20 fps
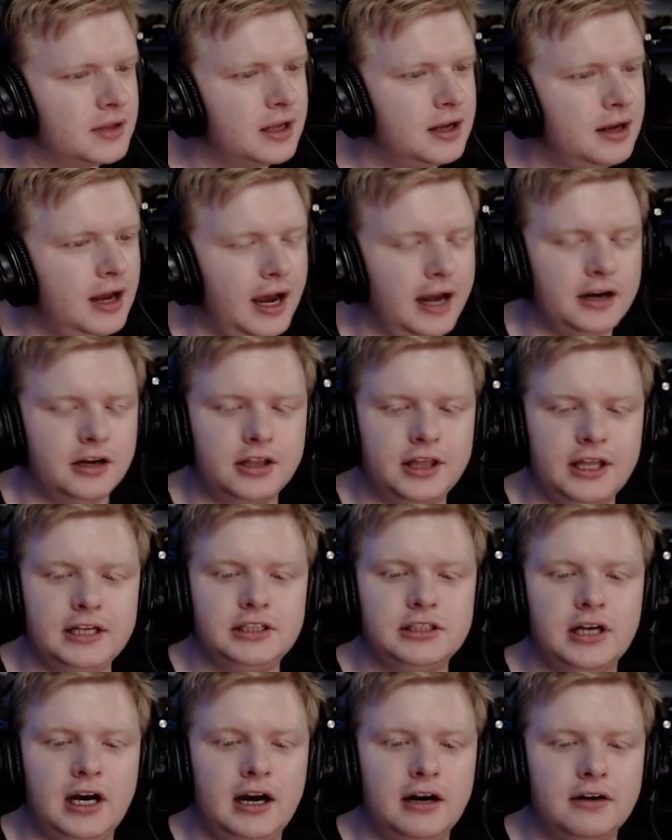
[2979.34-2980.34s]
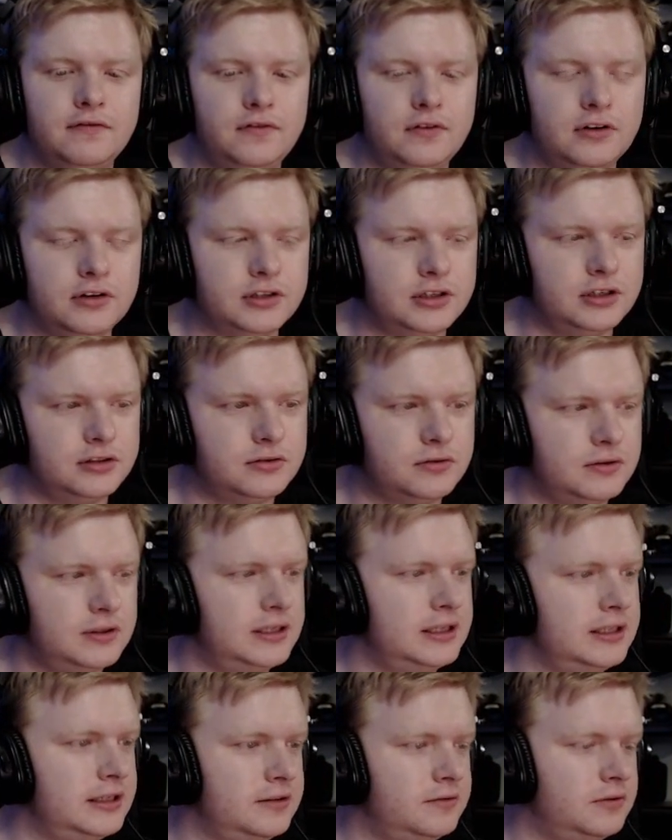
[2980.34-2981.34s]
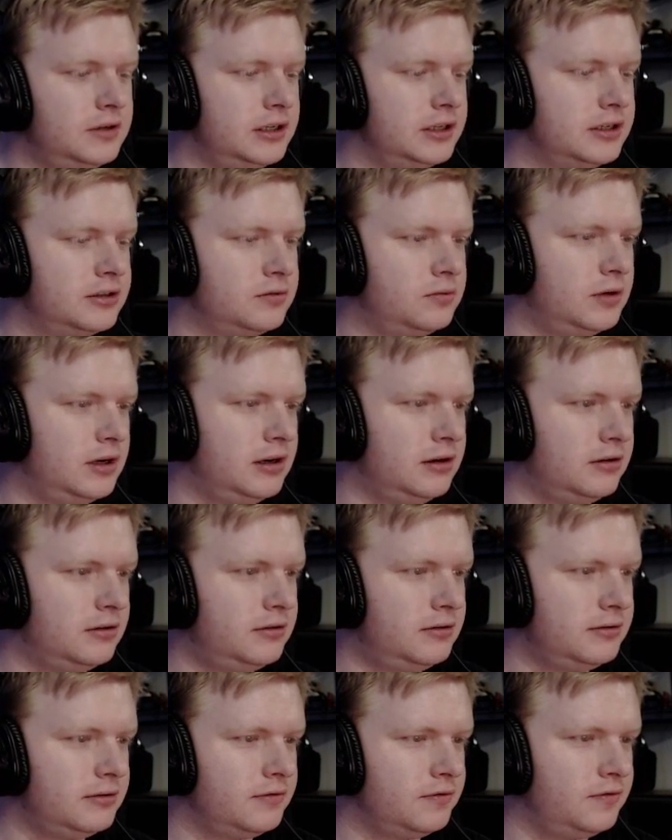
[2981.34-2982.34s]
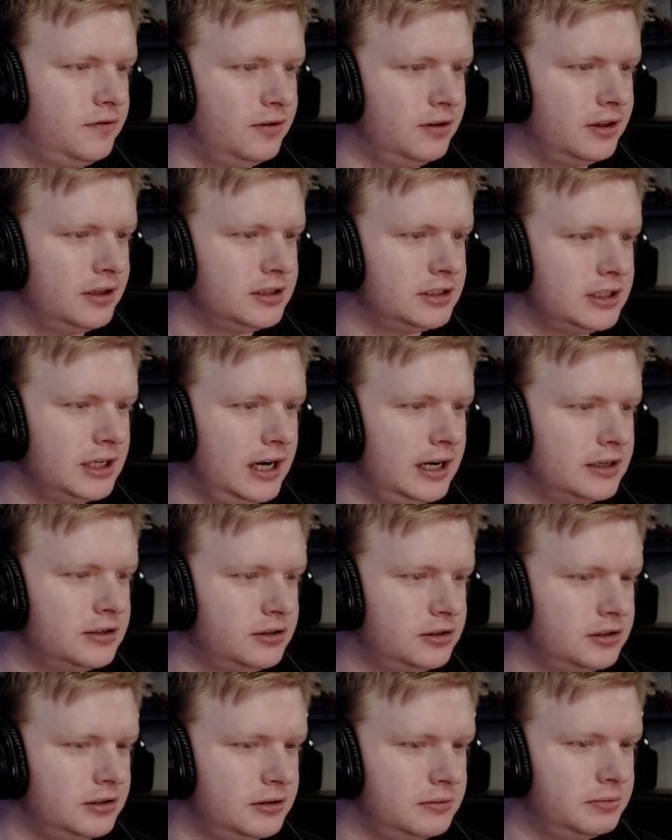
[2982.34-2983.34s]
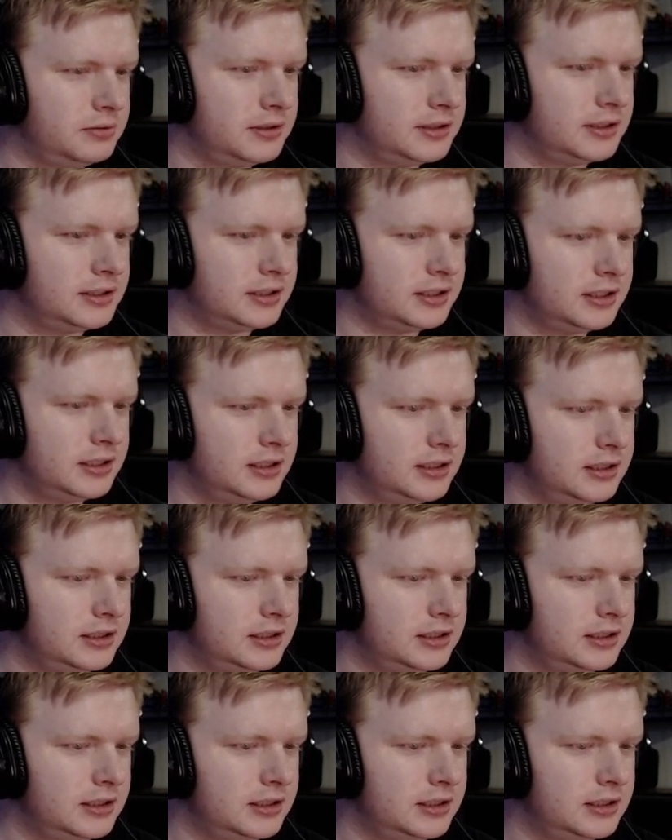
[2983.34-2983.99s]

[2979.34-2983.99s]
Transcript: And I think Dark Forces really works well for the Dark Troopers.